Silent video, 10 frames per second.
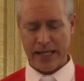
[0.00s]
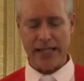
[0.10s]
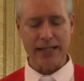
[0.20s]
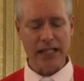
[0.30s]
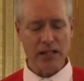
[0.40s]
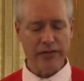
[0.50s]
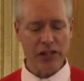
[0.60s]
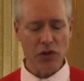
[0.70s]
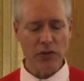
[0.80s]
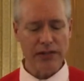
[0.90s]
As
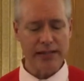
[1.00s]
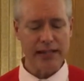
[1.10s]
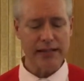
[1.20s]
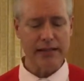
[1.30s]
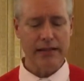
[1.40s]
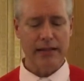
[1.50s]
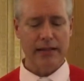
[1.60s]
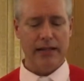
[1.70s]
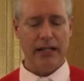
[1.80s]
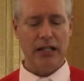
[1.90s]
individuals, this
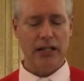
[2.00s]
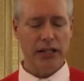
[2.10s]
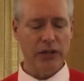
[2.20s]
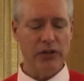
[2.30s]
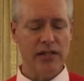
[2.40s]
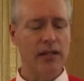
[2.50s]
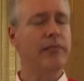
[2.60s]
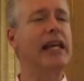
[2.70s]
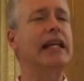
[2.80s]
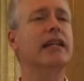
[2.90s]
includes
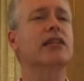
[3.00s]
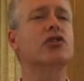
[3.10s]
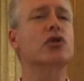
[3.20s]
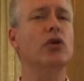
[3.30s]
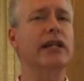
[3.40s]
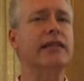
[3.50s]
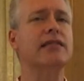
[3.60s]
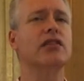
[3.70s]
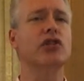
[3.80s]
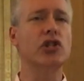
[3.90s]
making the
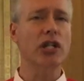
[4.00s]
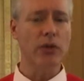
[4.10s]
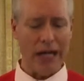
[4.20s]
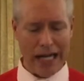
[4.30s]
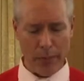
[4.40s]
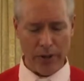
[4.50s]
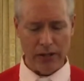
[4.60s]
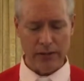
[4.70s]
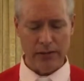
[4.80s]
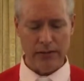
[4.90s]
choice to show up,